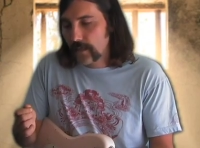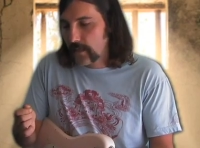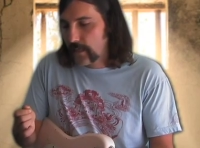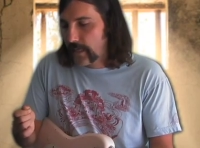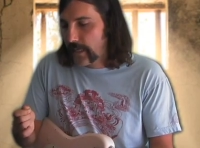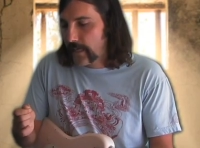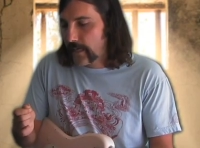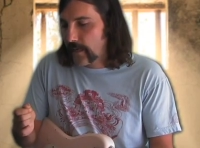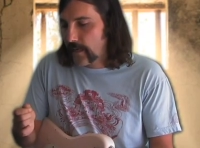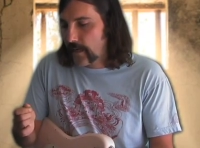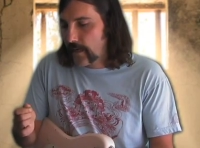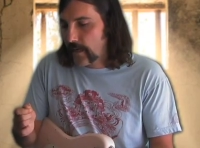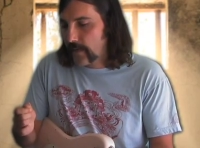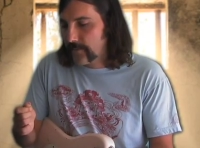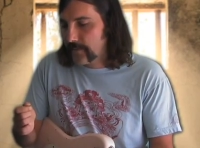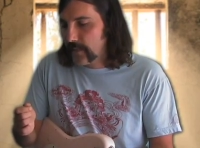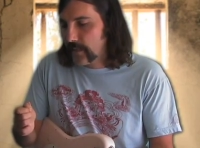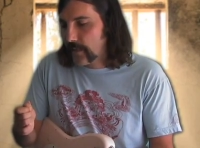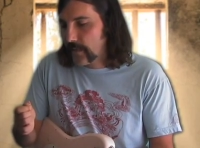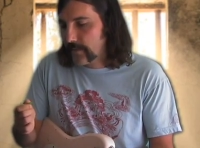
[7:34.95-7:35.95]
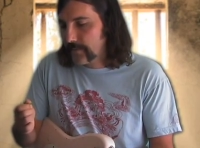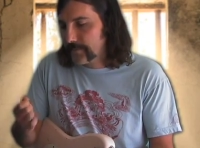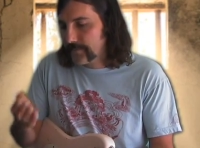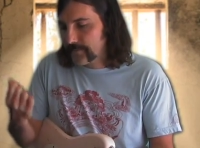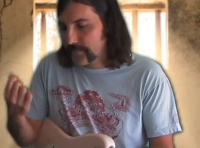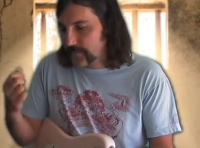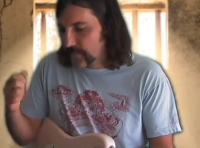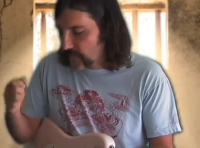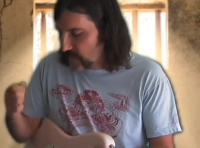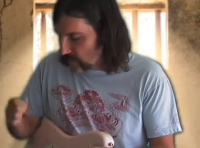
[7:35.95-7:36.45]
And, you know,
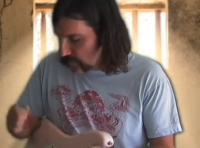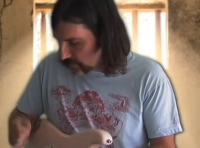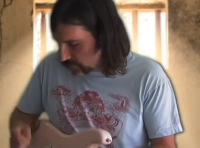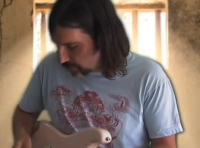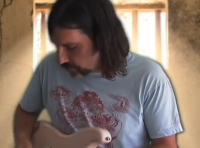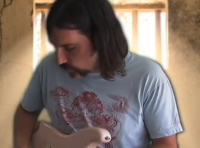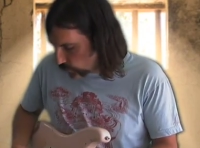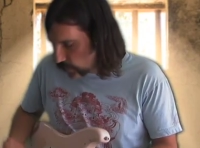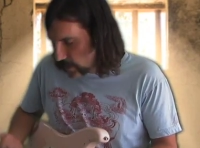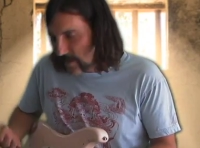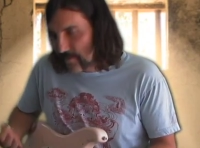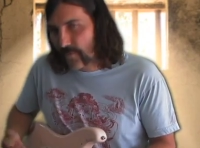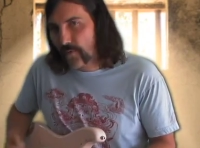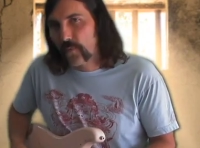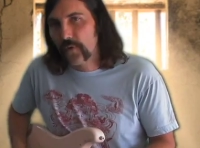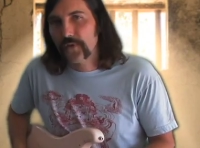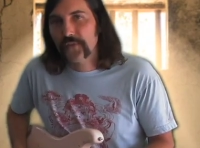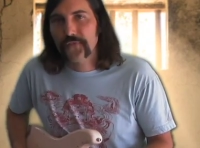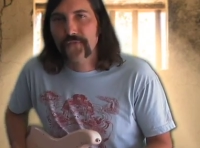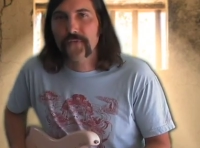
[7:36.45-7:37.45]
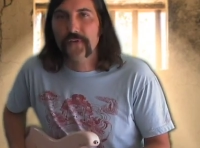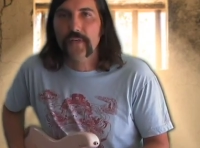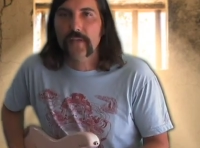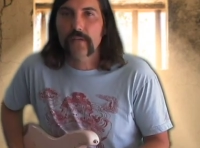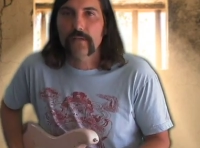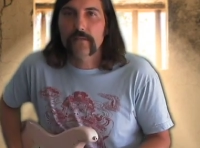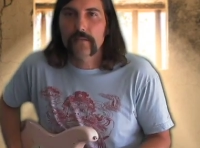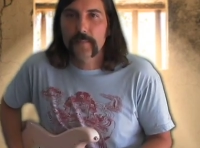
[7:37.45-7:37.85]
just whatever works for you.